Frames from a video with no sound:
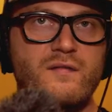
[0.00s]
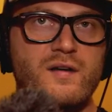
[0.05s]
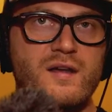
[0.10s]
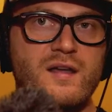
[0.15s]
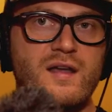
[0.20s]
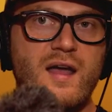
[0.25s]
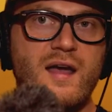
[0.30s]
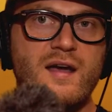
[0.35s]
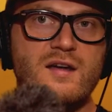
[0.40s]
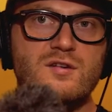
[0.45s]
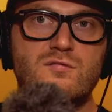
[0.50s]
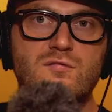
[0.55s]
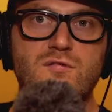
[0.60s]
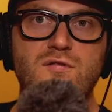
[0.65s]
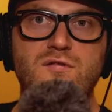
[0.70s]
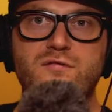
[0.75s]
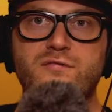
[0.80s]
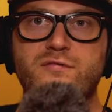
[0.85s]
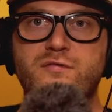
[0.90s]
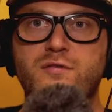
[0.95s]
a
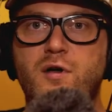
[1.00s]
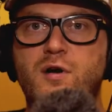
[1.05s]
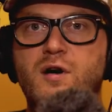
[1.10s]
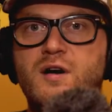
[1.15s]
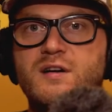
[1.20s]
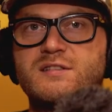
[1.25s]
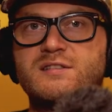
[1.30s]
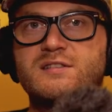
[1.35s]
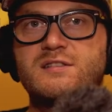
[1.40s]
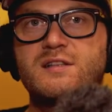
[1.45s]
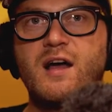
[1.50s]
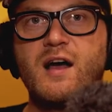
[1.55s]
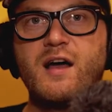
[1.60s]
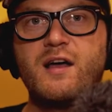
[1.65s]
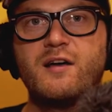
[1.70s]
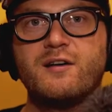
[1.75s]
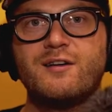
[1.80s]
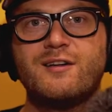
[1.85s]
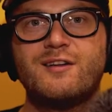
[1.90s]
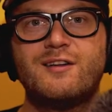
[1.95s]
casual vlog
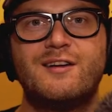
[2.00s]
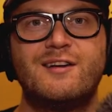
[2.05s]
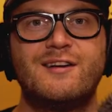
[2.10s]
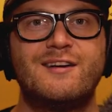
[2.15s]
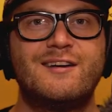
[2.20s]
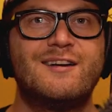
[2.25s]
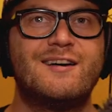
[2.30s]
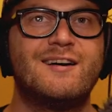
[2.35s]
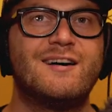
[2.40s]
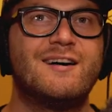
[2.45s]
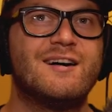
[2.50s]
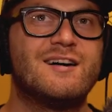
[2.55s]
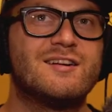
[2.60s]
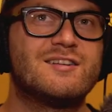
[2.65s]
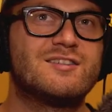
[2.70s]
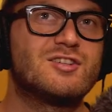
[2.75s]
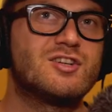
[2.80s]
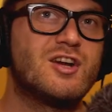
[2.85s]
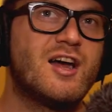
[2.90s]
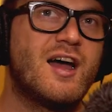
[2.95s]
style
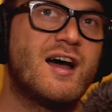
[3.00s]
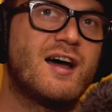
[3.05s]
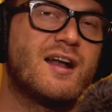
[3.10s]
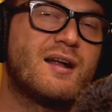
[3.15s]
chat.